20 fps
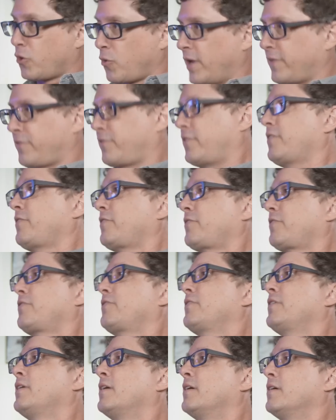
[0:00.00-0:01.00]

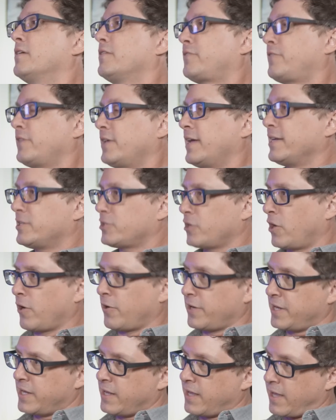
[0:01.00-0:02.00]
Chrestus, uh, C H
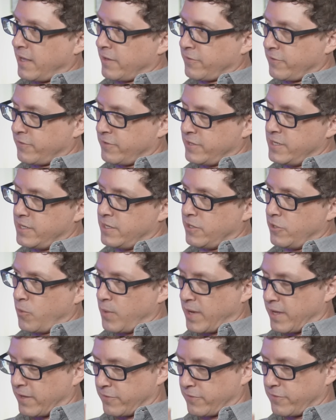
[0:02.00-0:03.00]
R E S T
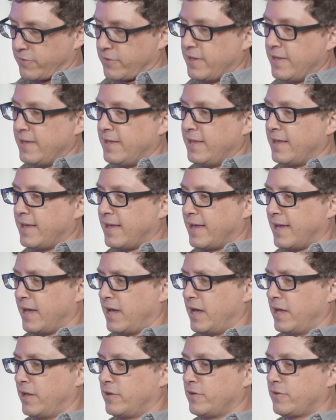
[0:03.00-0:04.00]
U S.
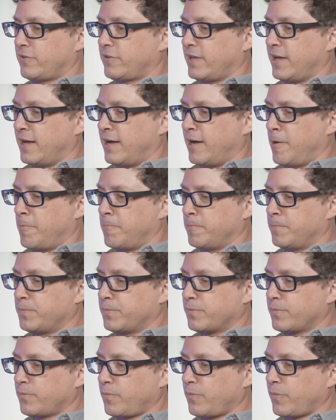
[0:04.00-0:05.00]
And um,
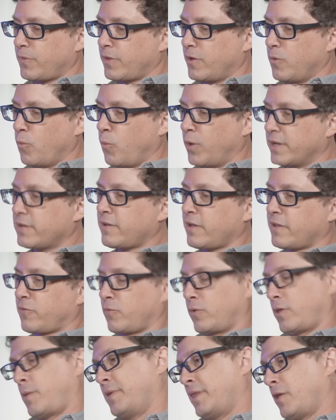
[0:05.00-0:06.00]
what it
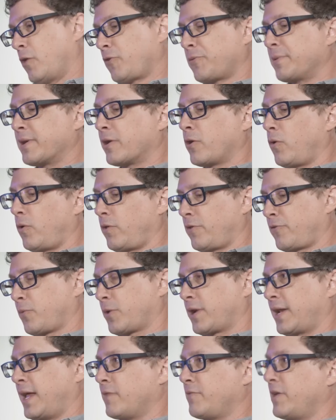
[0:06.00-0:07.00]
does, I mean, the ultimate goal is
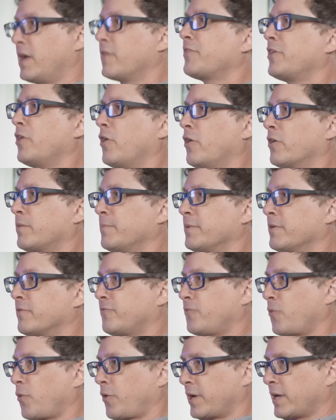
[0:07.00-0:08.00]
we're going to have every argument
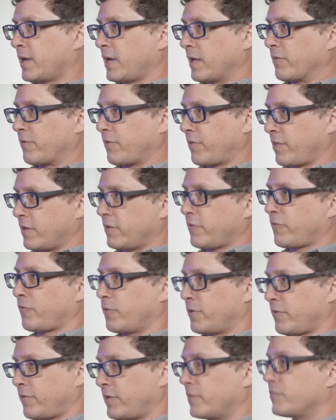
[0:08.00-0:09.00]
for and against the
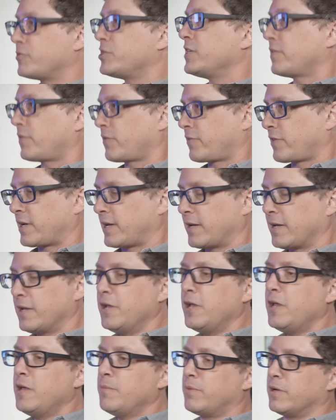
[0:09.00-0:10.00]
historicity of Jesus in it.
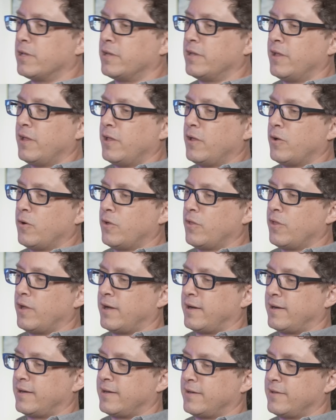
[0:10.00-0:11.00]
But
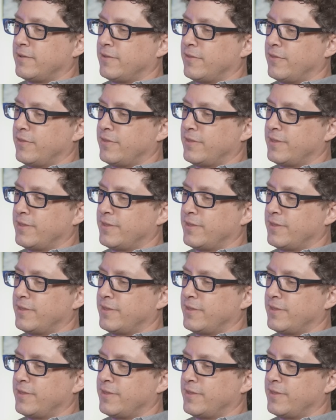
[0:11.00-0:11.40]
uh,